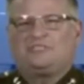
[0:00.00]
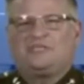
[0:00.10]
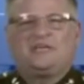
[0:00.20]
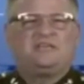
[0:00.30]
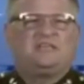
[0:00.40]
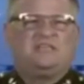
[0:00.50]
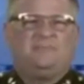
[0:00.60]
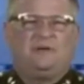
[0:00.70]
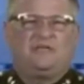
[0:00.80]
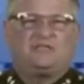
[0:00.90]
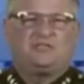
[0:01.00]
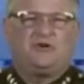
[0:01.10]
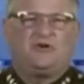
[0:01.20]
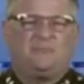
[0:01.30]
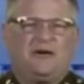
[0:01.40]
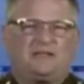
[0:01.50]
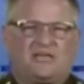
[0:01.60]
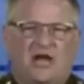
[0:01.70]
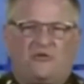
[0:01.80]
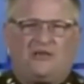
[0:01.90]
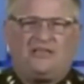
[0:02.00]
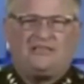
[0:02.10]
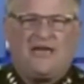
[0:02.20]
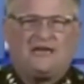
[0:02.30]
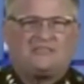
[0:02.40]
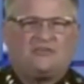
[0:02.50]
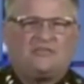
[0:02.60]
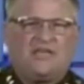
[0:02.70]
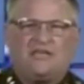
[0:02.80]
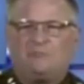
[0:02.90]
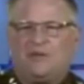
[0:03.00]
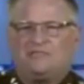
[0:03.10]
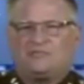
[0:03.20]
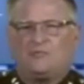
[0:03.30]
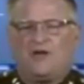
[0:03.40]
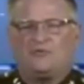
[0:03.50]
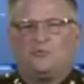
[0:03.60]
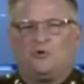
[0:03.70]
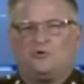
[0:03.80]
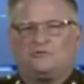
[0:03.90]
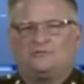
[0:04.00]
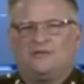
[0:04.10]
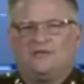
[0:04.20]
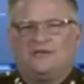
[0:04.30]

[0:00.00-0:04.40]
I am sickened and deeply concerned about the cowardly attacks that are taking place around the world.